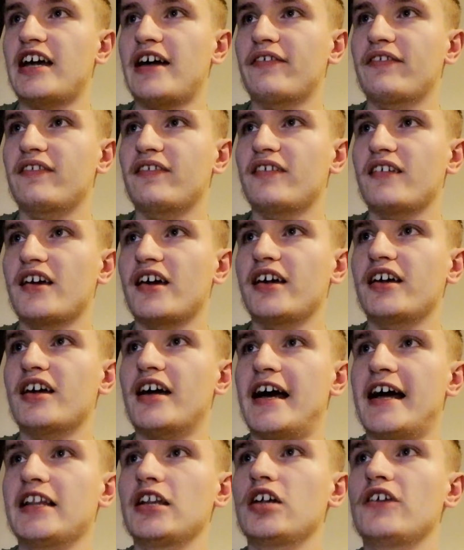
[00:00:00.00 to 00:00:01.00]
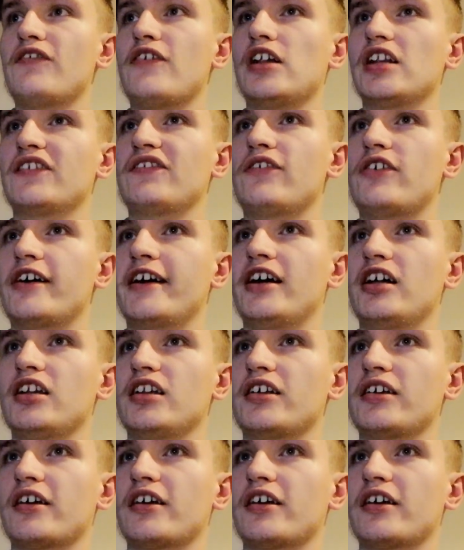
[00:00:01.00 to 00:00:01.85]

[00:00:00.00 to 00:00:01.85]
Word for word: I have to say, I love olive oil,